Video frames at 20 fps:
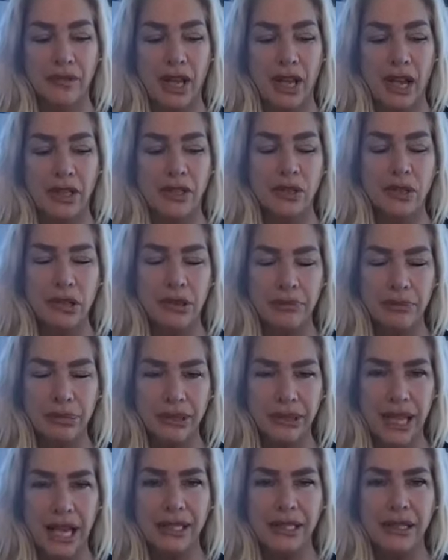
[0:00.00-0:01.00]
and you can
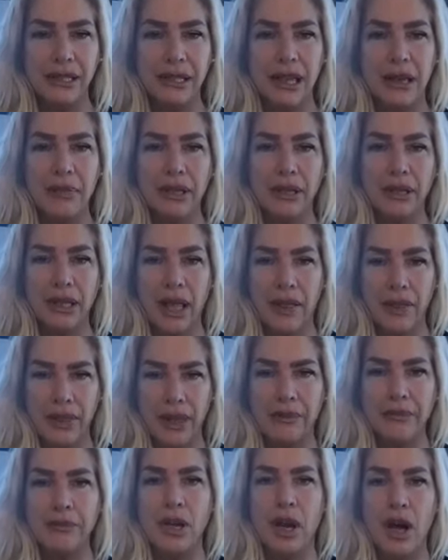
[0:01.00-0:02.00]
bless them and let
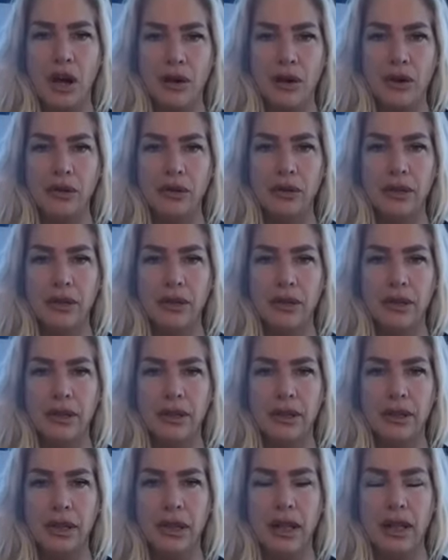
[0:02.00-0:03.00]
them go,
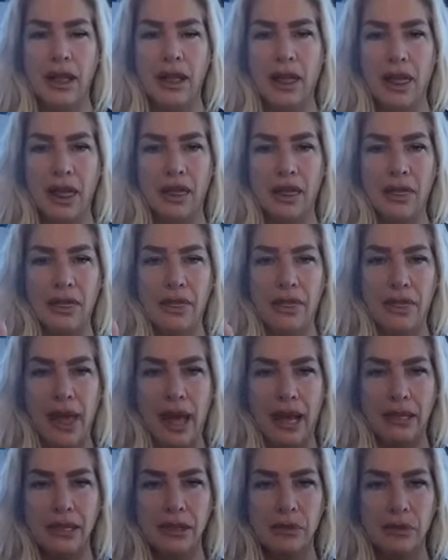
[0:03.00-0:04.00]

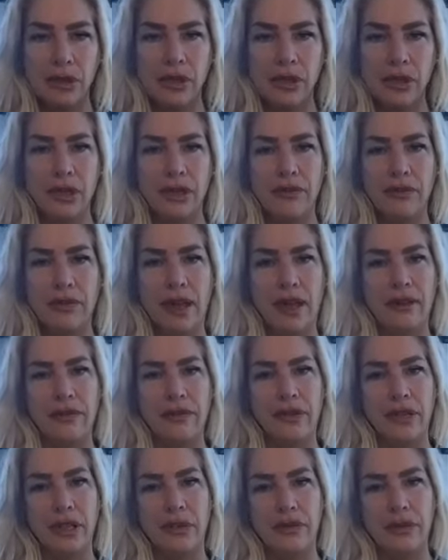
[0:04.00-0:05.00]
that's where you can find
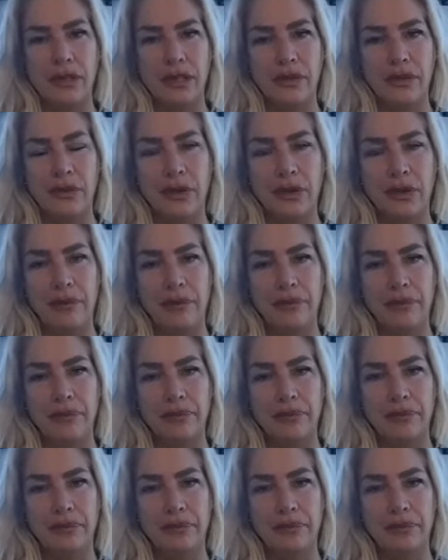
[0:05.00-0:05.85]
forgiveness for them.